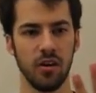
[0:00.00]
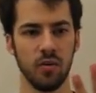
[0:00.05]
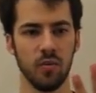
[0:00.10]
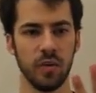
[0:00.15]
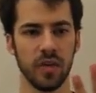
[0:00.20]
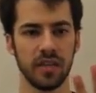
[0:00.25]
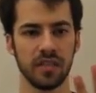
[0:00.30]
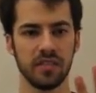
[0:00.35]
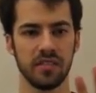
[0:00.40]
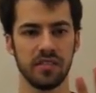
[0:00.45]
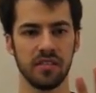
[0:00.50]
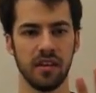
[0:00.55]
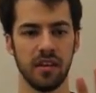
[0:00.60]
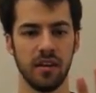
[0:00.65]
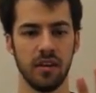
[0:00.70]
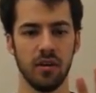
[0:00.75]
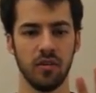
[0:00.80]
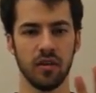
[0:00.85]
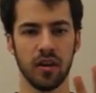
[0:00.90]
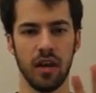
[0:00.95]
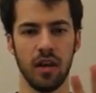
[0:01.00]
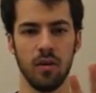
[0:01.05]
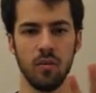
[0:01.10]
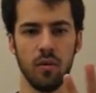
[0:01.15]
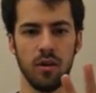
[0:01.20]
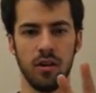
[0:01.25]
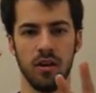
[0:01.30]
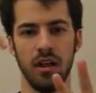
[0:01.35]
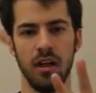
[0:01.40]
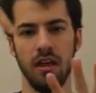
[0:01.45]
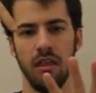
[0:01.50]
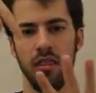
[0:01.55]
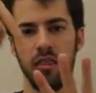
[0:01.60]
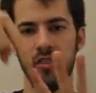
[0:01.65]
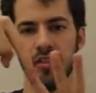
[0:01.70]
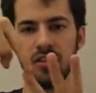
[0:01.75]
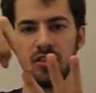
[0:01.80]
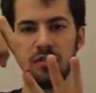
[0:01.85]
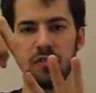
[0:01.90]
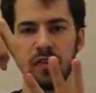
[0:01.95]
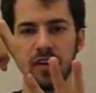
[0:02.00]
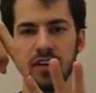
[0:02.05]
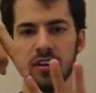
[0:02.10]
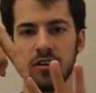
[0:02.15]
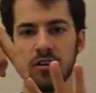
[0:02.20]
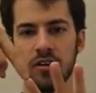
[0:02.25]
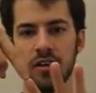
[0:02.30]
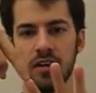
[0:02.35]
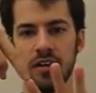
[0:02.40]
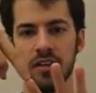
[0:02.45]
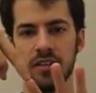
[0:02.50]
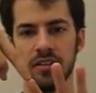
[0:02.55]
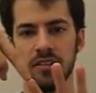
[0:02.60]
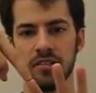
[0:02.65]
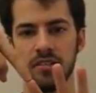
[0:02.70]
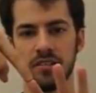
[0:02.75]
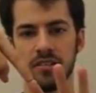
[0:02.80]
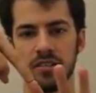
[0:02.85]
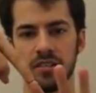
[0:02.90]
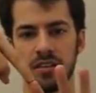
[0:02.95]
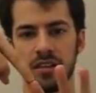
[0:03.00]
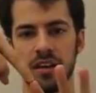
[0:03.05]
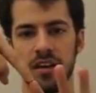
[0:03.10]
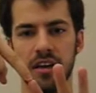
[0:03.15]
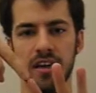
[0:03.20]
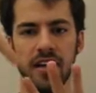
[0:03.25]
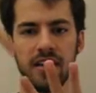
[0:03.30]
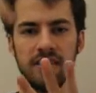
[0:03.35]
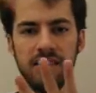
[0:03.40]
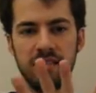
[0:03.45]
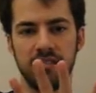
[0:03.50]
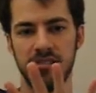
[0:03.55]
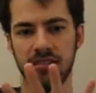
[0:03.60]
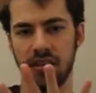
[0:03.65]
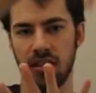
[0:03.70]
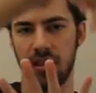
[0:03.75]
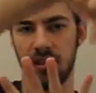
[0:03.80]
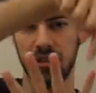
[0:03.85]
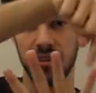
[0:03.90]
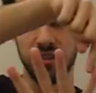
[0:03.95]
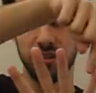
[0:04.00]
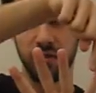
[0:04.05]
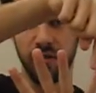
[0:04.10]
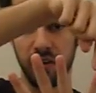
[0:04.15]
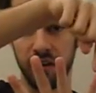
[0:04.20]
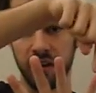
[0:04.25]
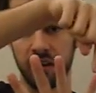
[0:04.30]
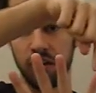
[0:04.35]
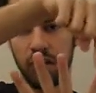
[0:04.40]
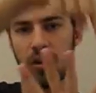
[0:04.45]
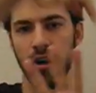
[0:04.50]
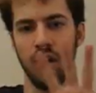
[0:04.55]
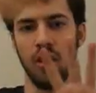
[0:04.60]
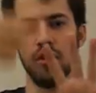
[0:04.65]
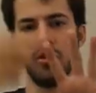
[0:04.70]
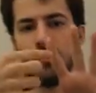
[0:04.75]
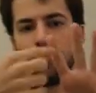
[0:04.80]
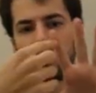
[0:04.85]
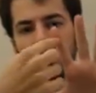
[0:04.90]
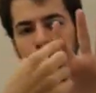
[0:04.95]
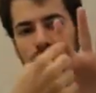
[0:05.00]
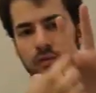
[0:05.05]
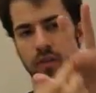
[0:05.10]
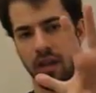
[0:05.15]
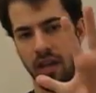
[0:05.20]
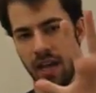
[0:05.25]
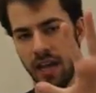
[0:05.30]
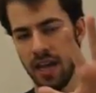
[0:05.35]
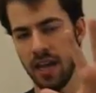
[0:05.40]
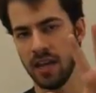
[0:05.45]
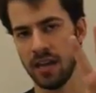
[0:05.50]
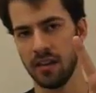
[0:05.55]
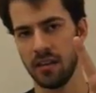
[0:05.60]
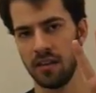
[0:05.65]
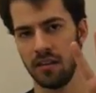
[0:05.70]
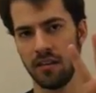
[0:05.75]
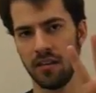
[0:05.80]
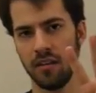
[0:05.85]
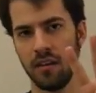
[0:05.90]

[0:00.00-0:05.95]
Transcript: We can say, okay, well, this finger is connected to this finger through the hand.